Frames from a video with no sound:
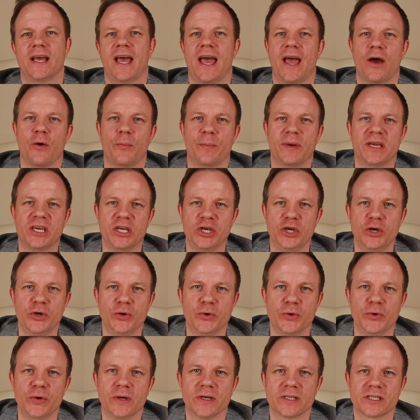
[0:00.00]
helping
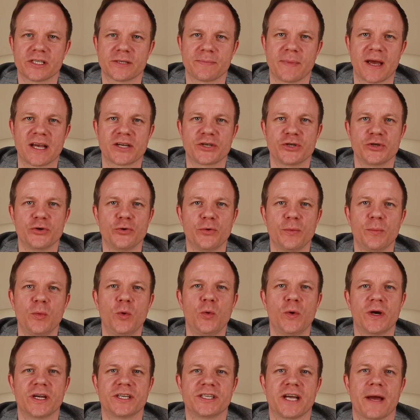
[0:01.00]
you smash your
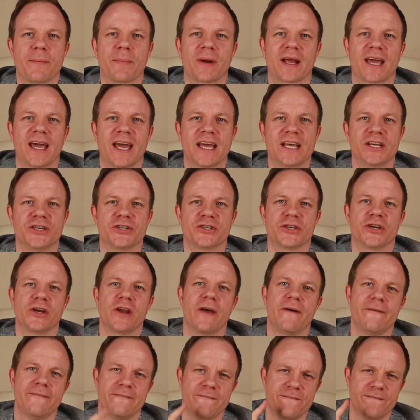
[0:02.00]
mortgage application